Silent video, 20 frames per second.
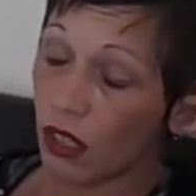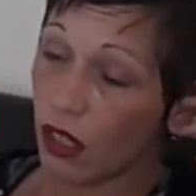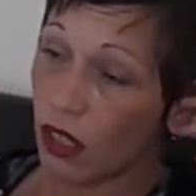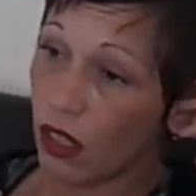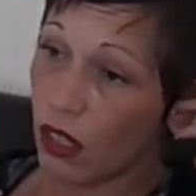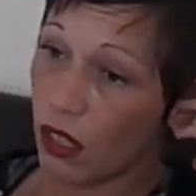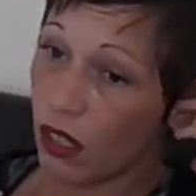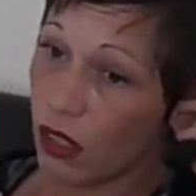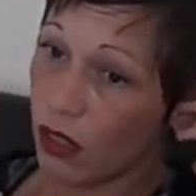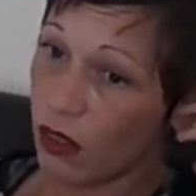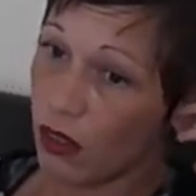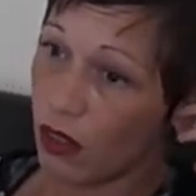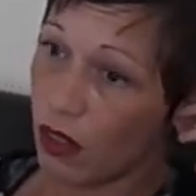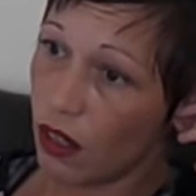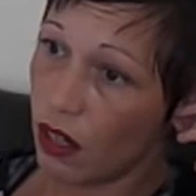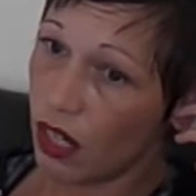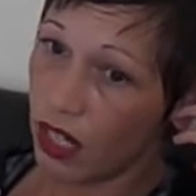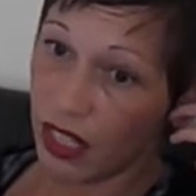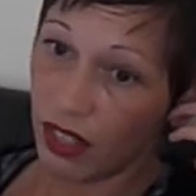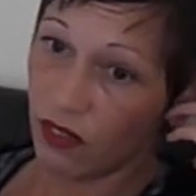
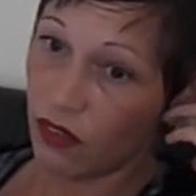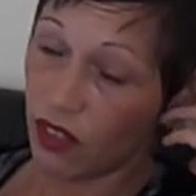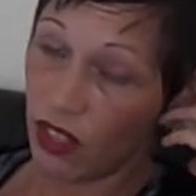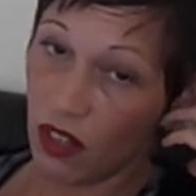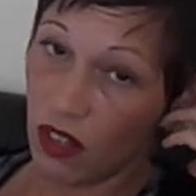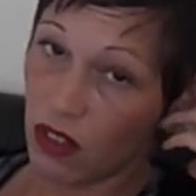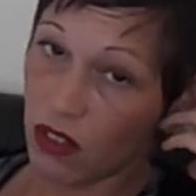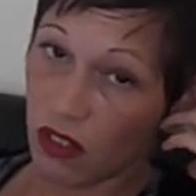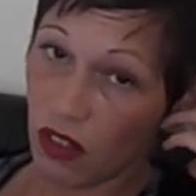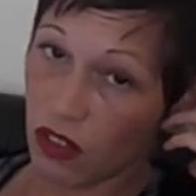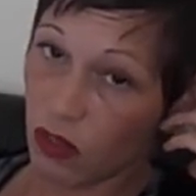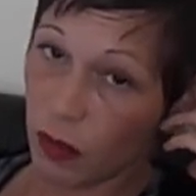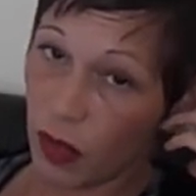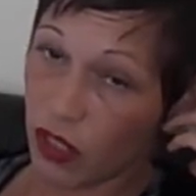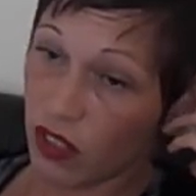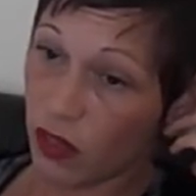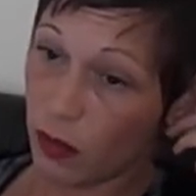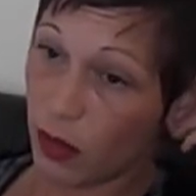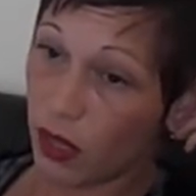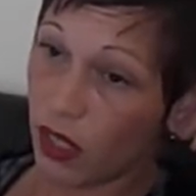I didn't realise I was
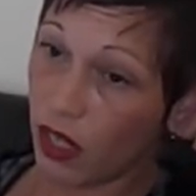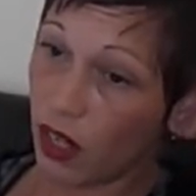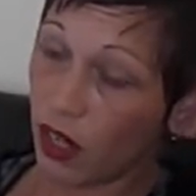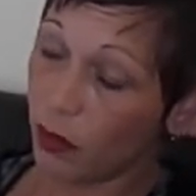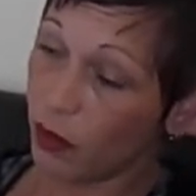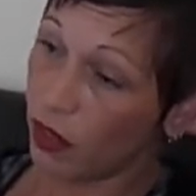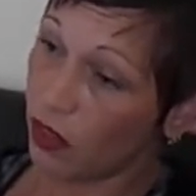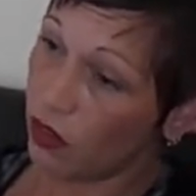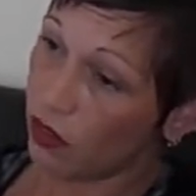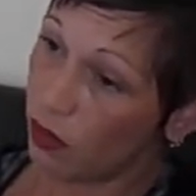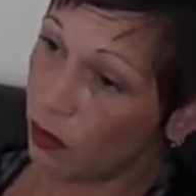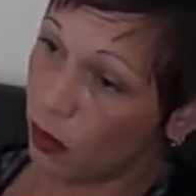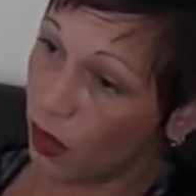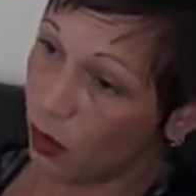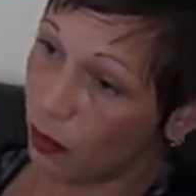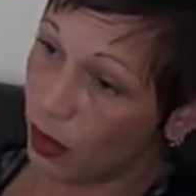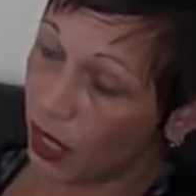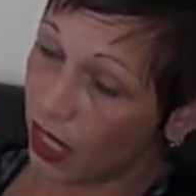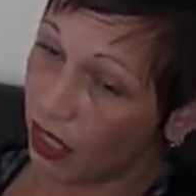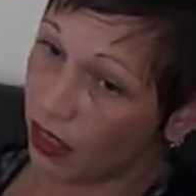supposed to be paying
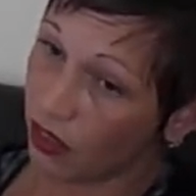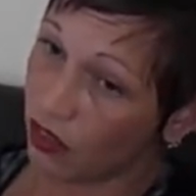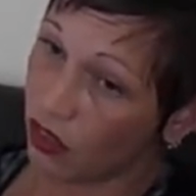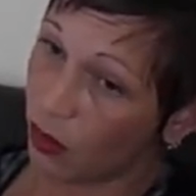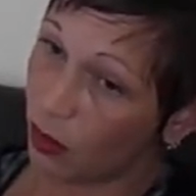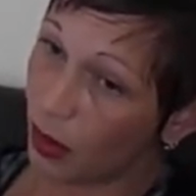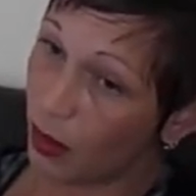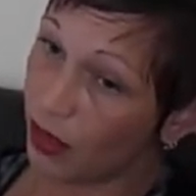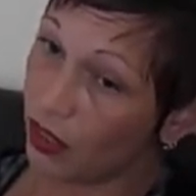a top-up.